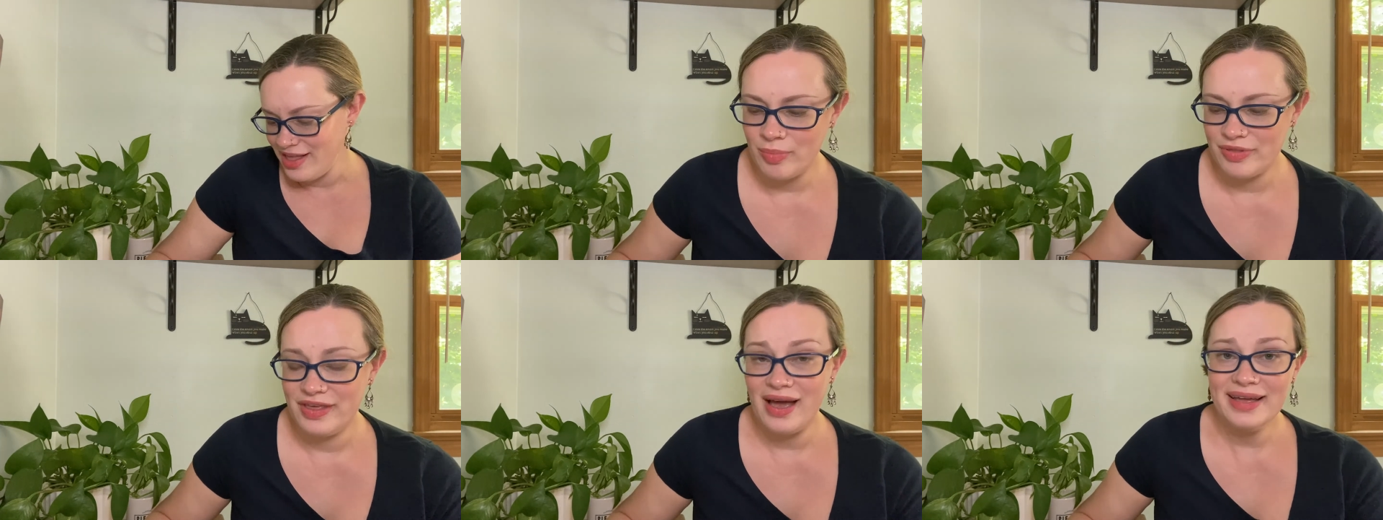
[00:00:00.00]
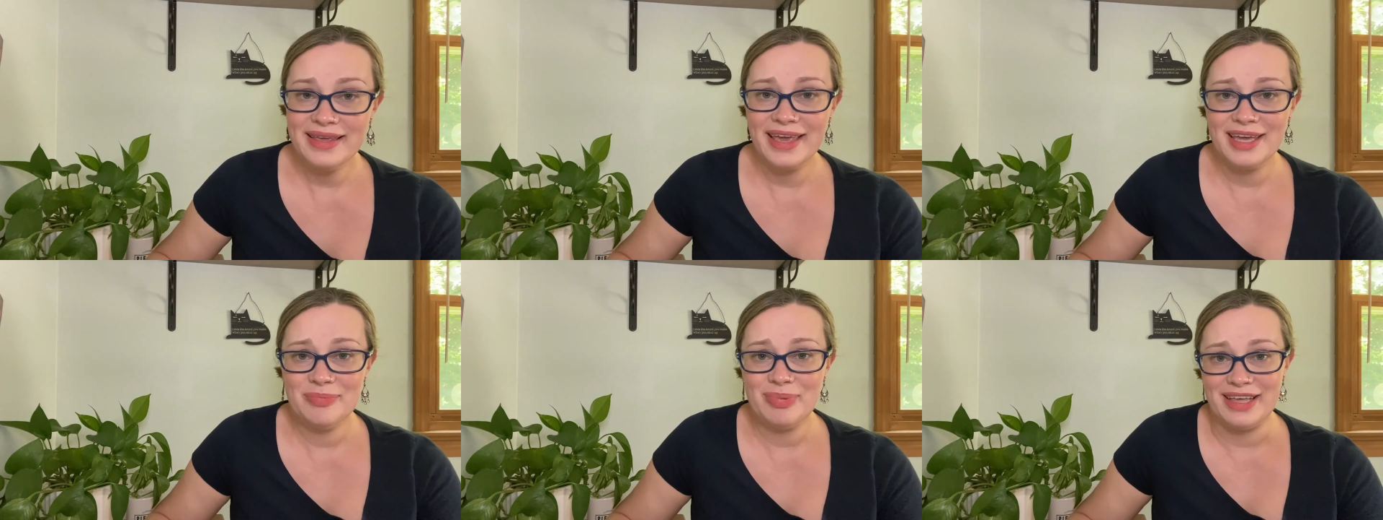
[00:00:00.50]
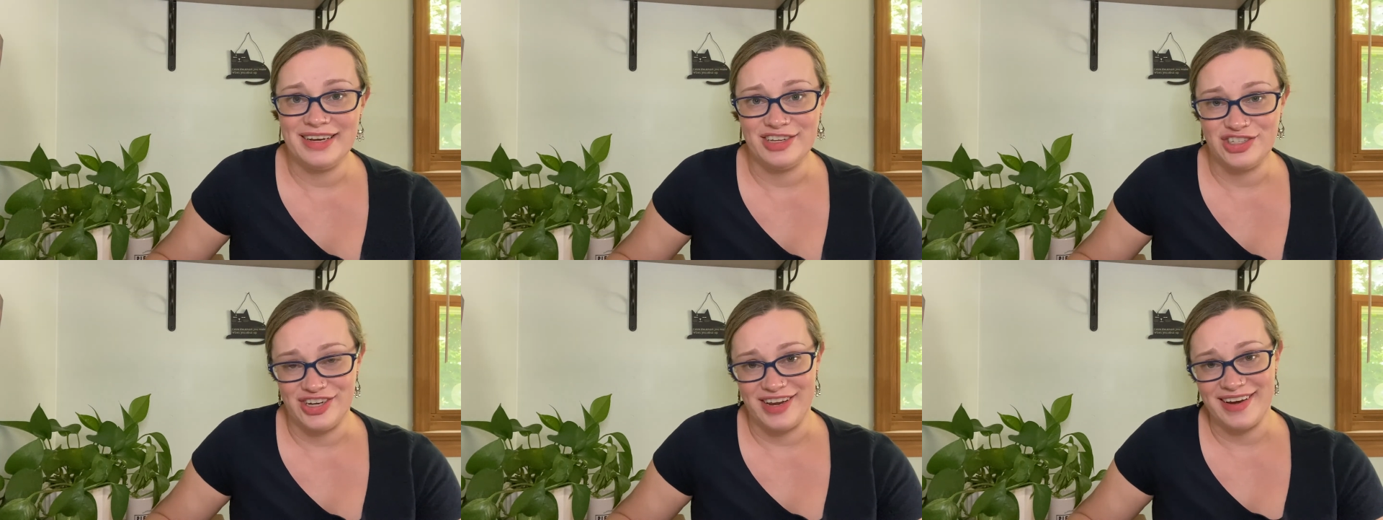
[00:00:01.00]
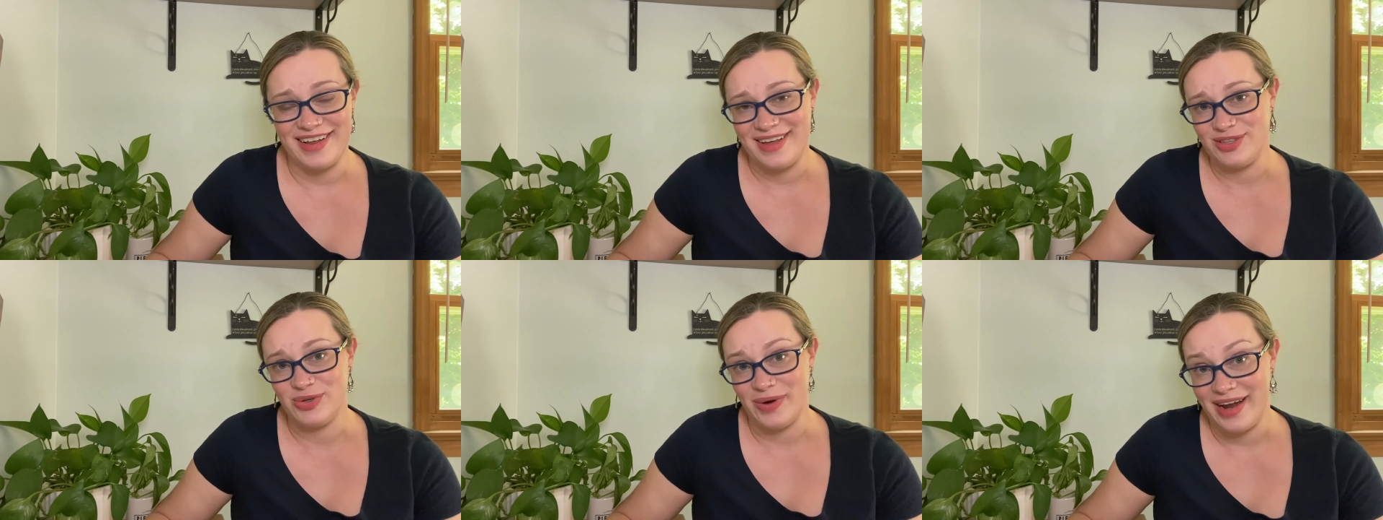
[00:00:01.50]
But the I Can planning sheet
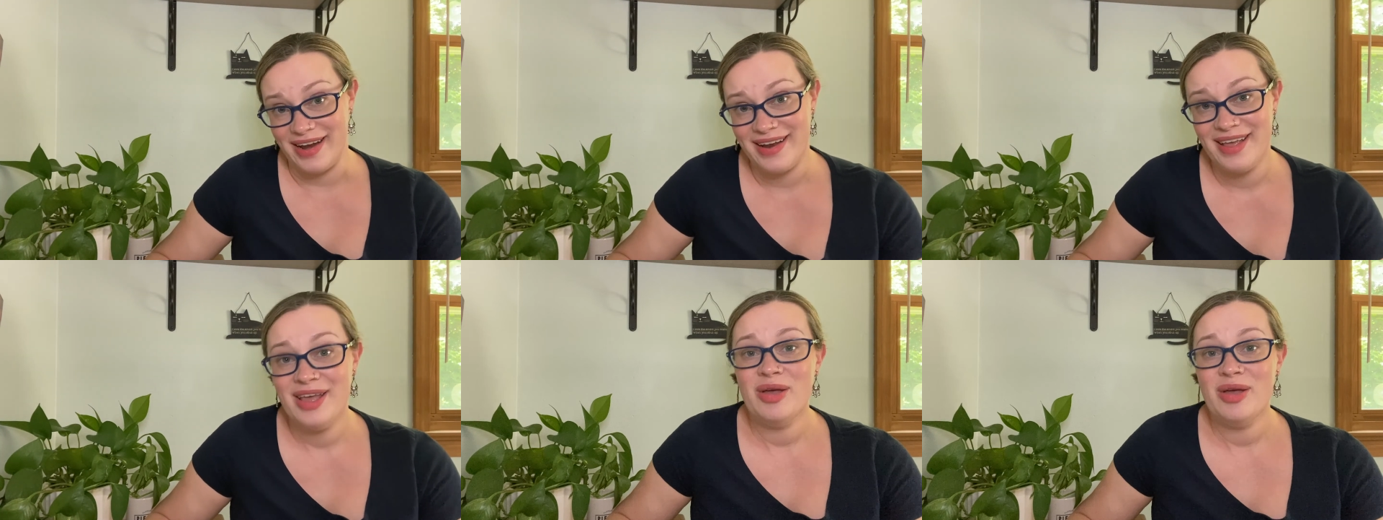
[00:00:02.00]
is great